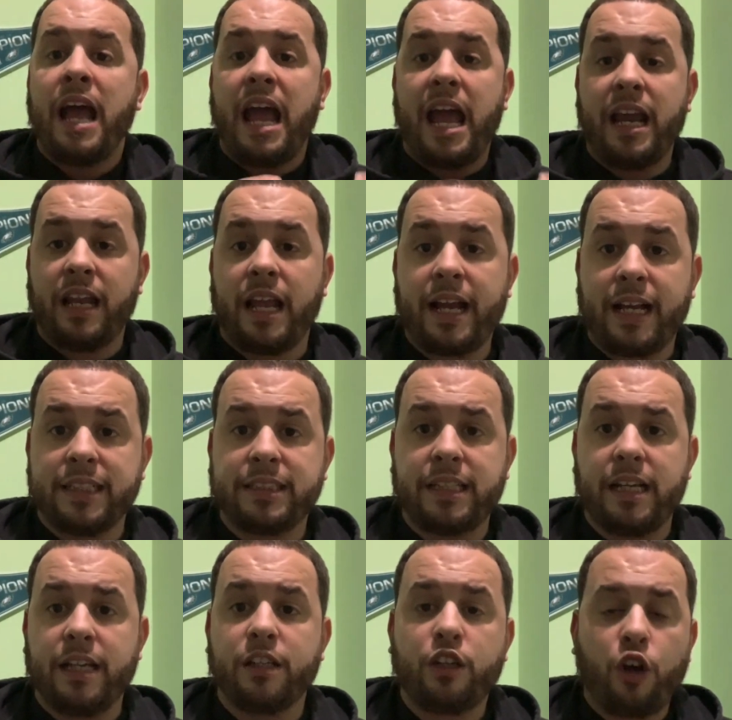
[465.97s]
And like I
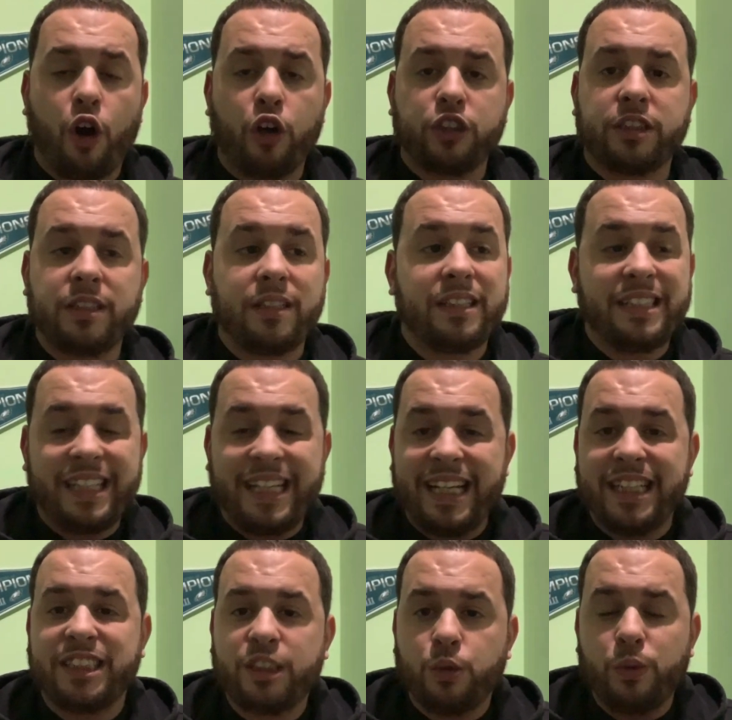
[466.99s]
said, Carson
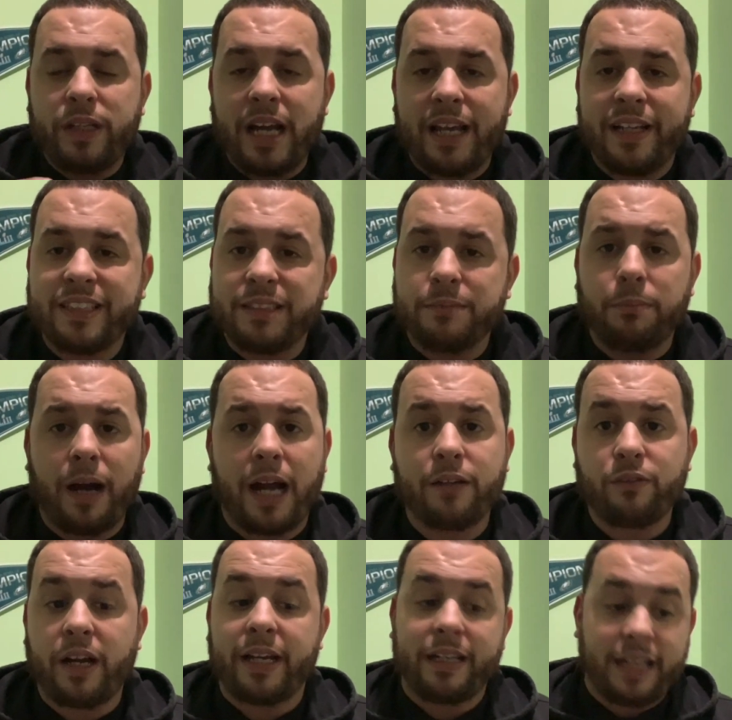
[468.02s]
needs to get his mind
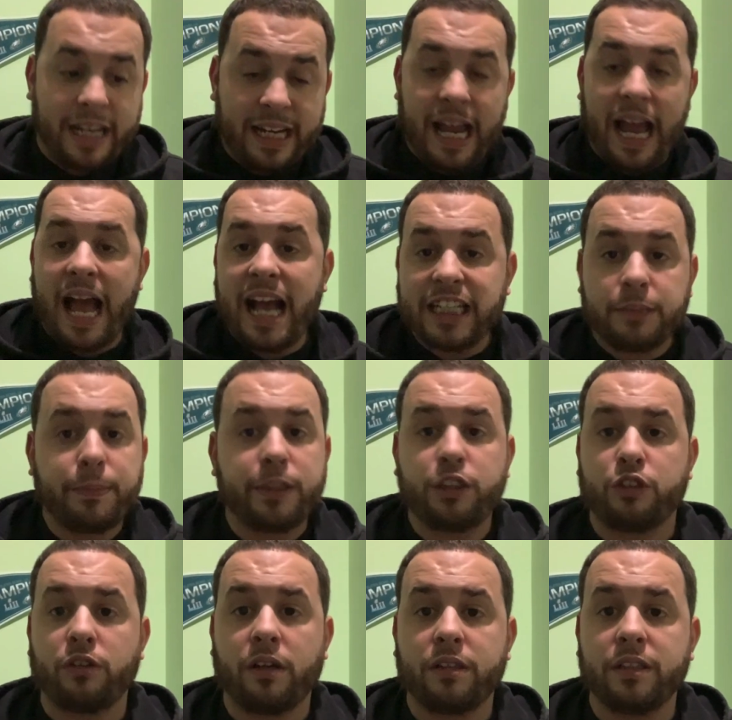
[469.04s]
right. He has been
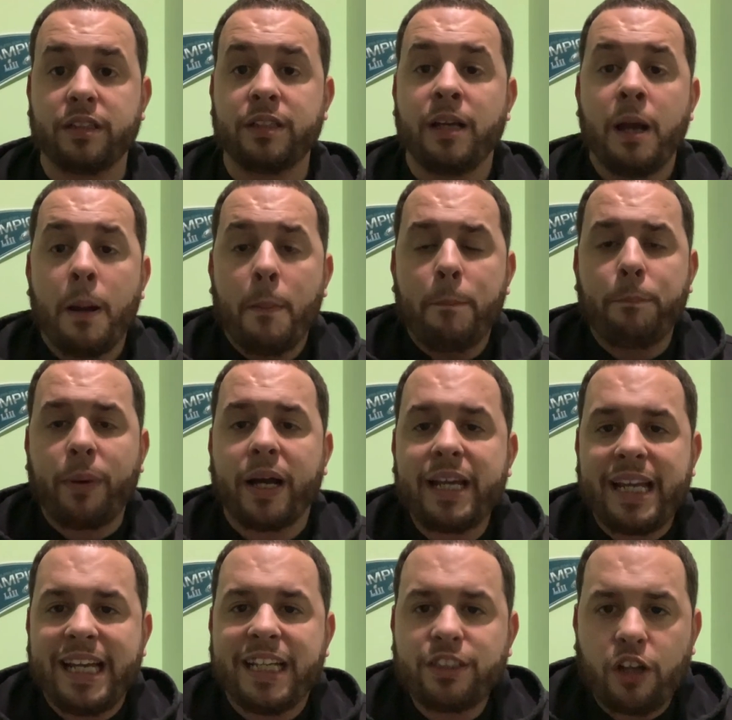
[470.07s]
struggling, but
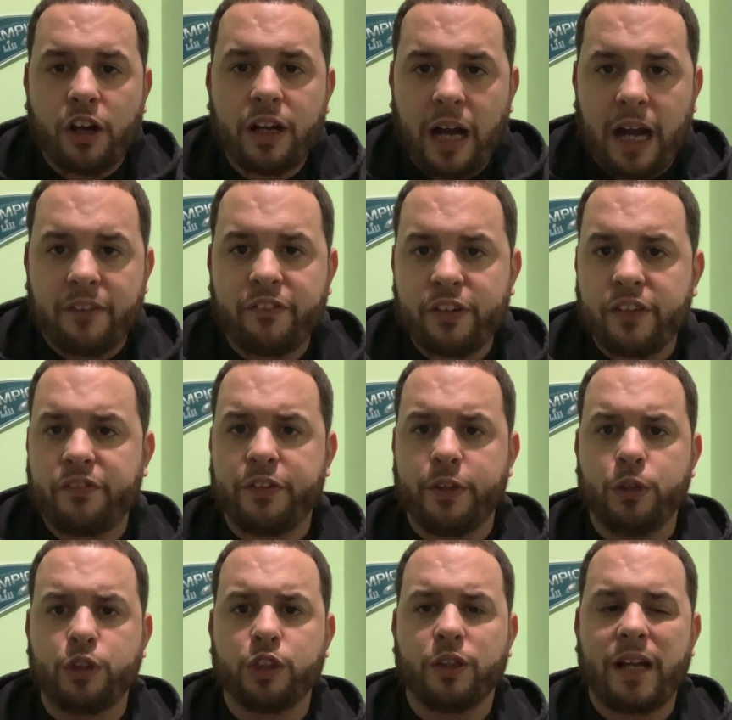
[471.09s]
he's our guy for the
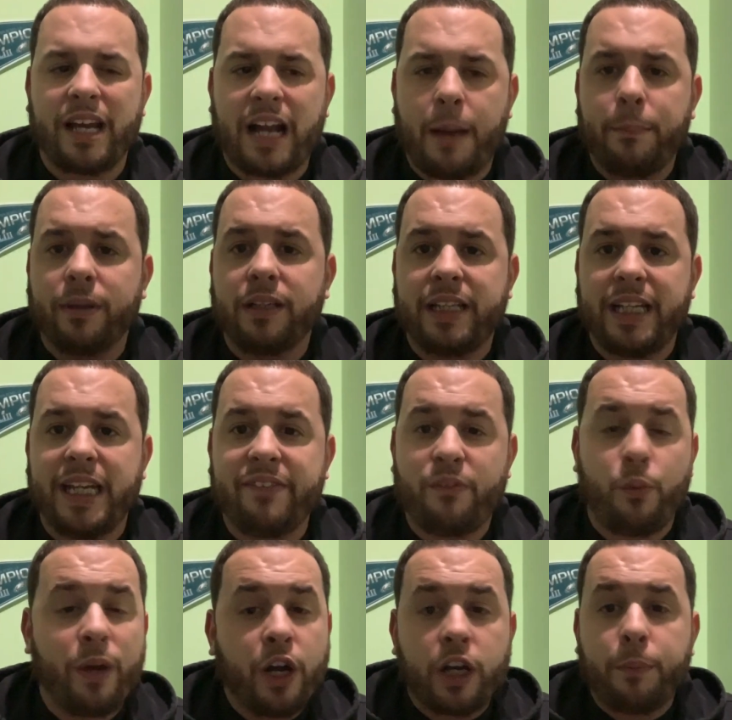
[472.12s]
future. And I believe
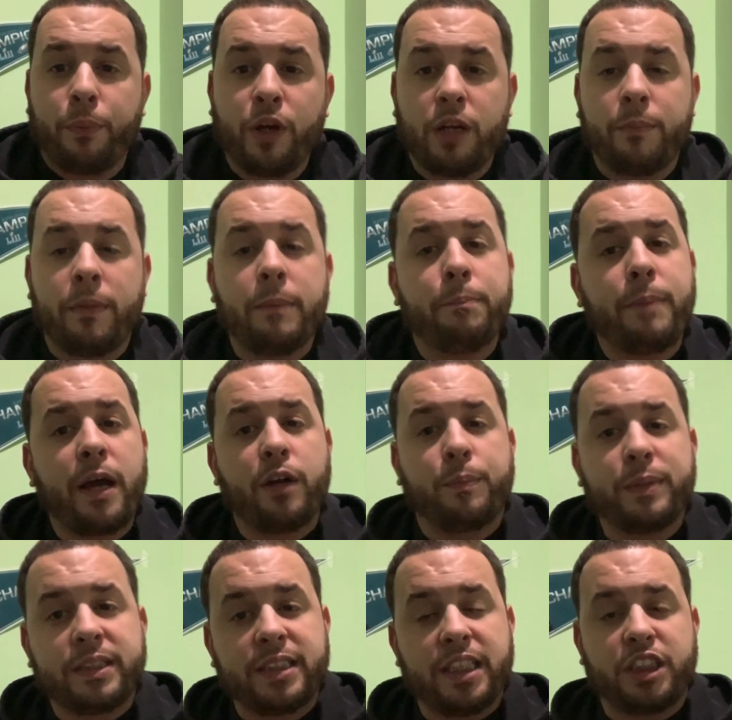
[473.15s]
we're going to put him in better
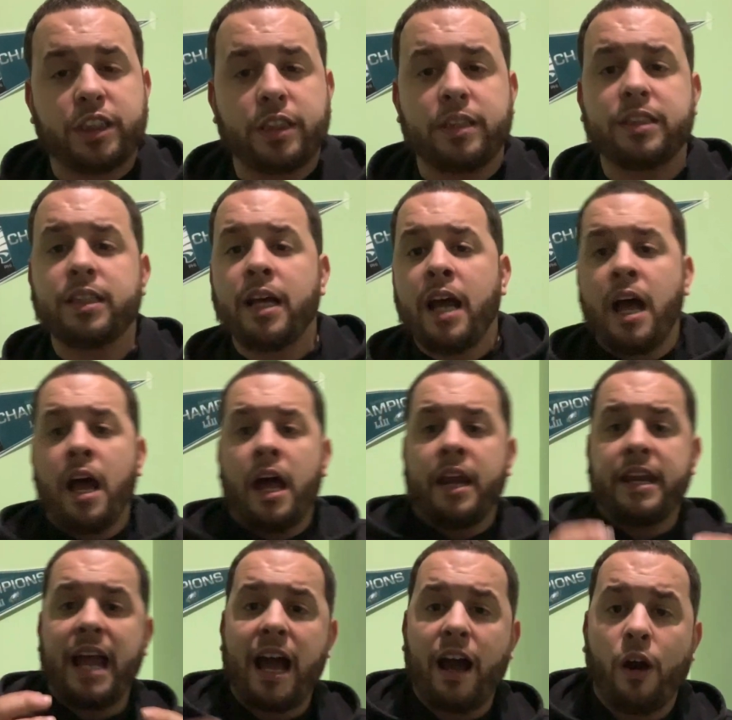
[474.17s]
positions.
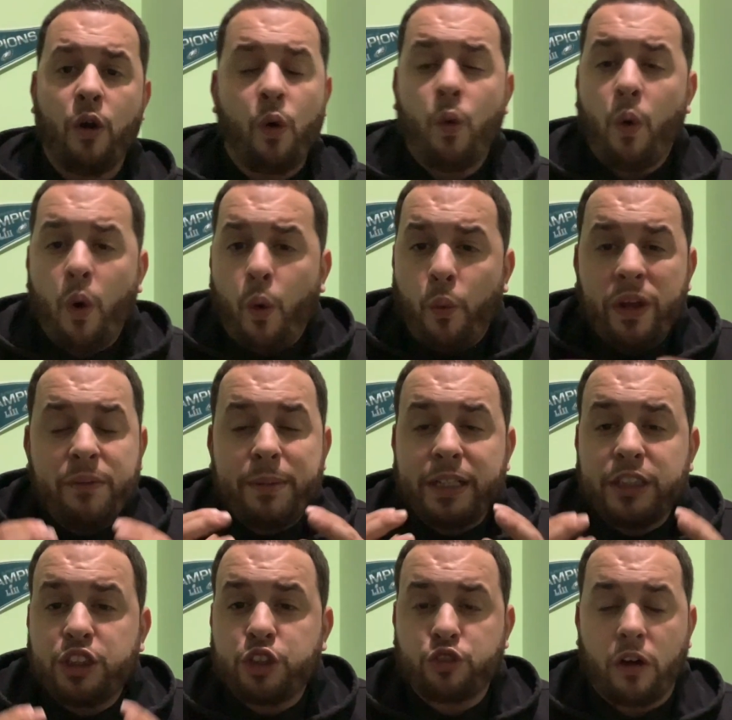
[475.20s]
Now, we've been
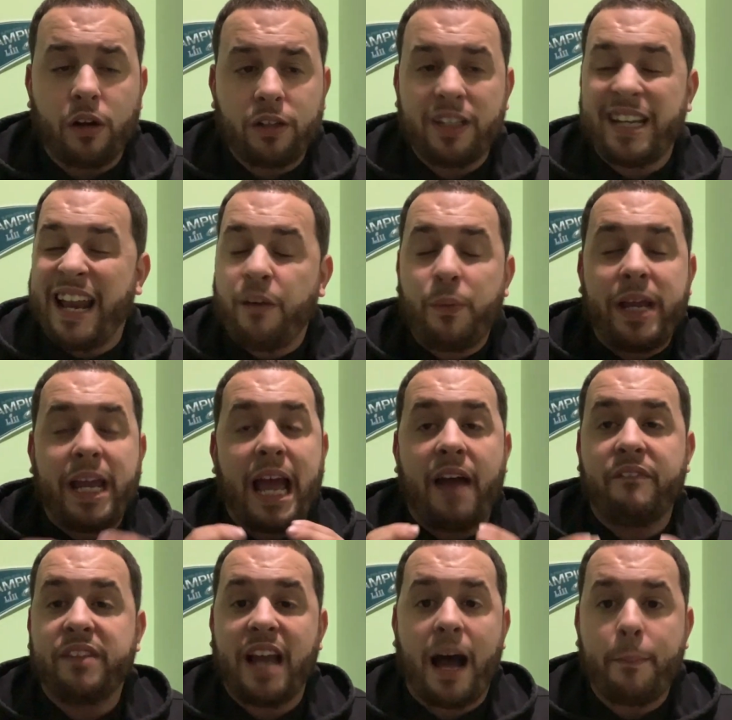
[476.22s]
struggling and we
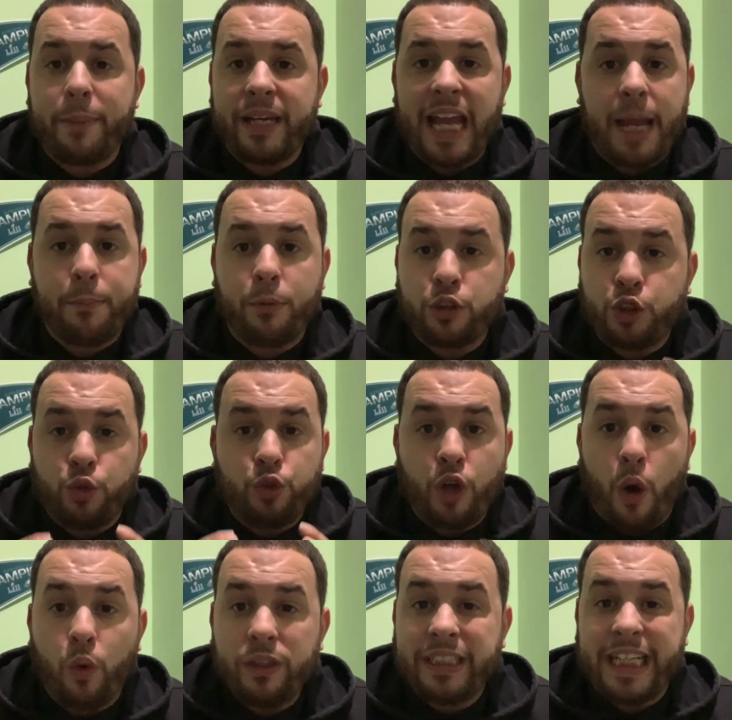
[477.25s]
have not been able to
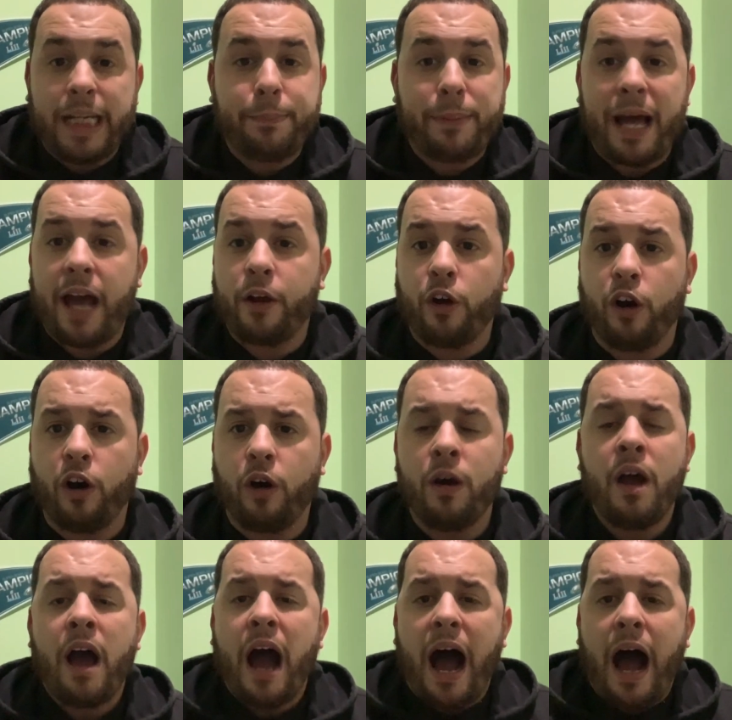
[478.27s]
go deep at all.
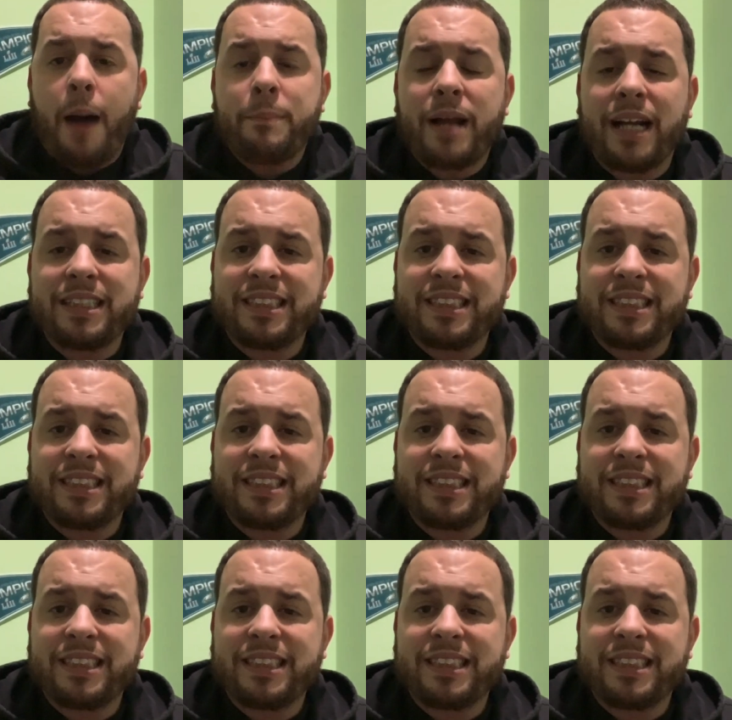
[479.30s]
I'm not